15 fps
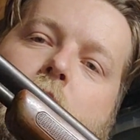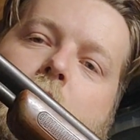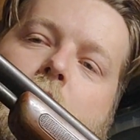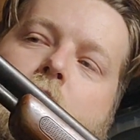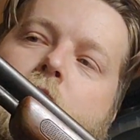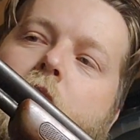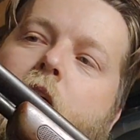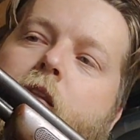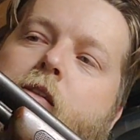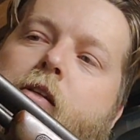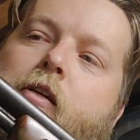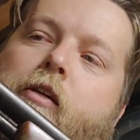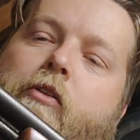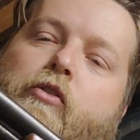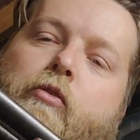it's got
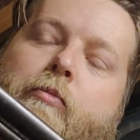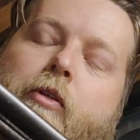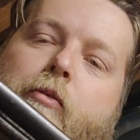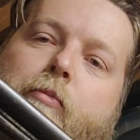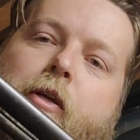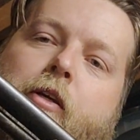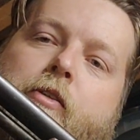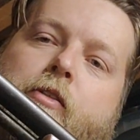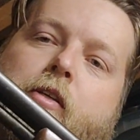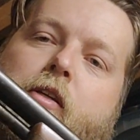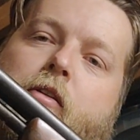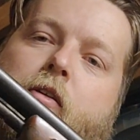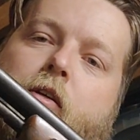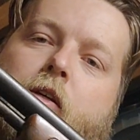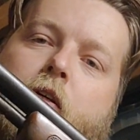a tubular magazine,